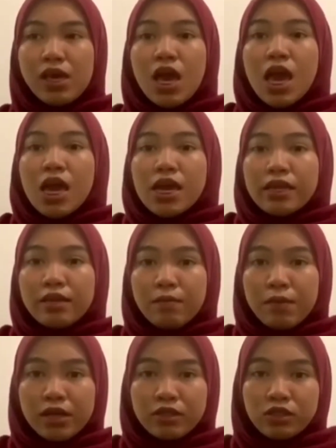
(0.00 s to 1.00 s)

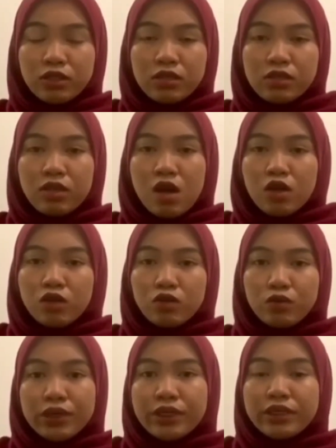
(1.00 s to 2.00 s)
dimension during
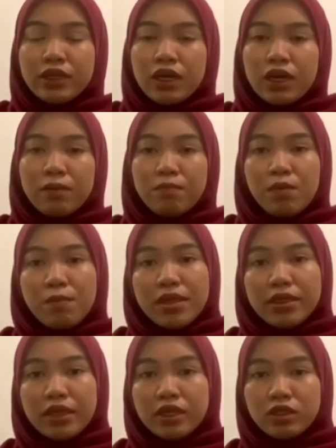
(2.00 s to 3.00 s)
the
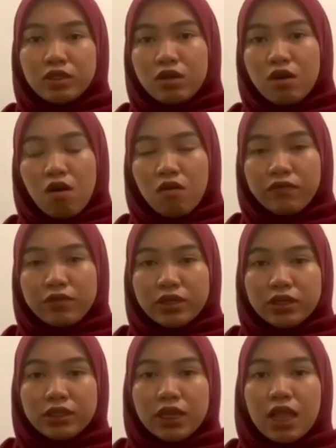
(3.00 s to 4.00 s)
implementation of the
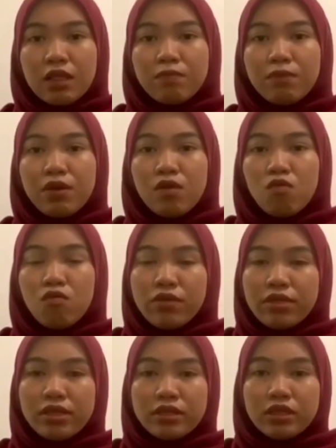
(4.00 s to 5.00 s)
DLP with the
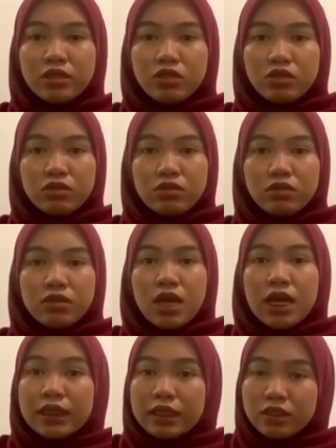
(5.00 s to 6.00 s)
teachers'
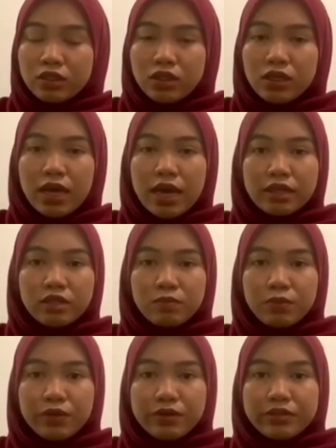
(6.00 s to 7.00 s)
teaching
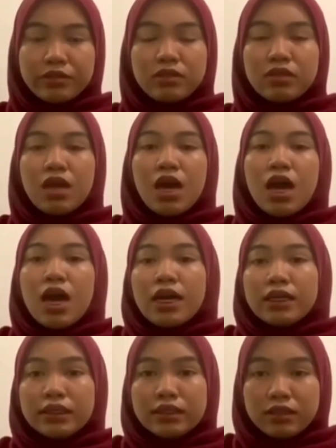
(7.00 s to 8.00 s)
experience. The
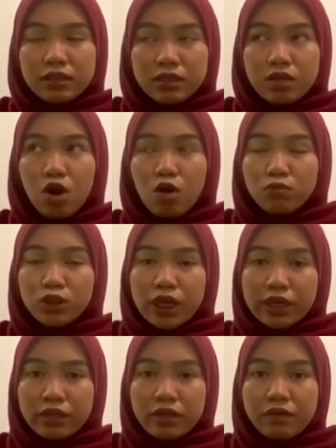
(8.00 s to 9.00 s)
third
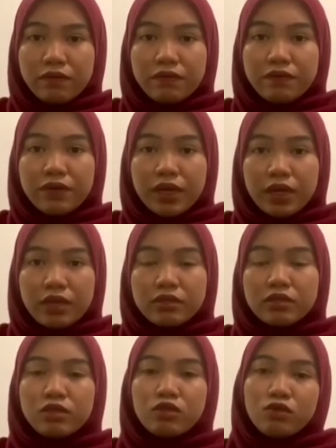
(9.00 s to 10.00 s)
objective is
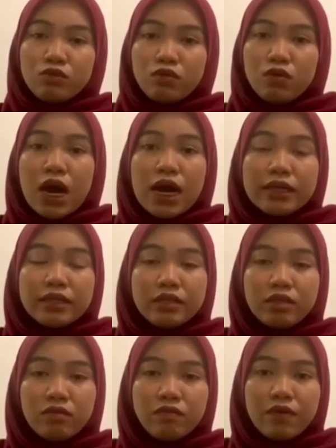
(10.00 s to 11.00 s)
to
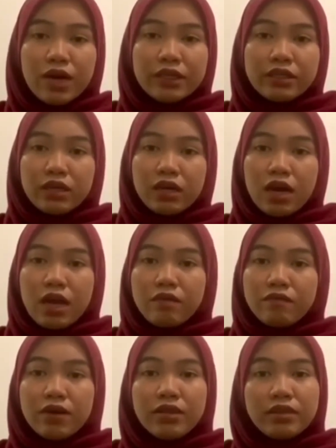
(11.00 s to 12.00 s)
identify the
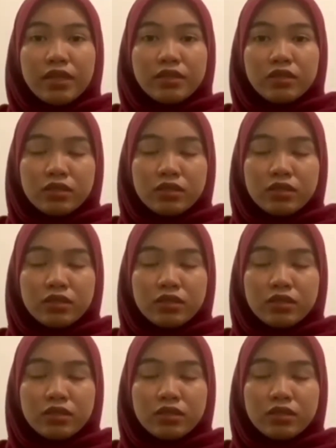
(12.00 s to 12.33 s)
advantages,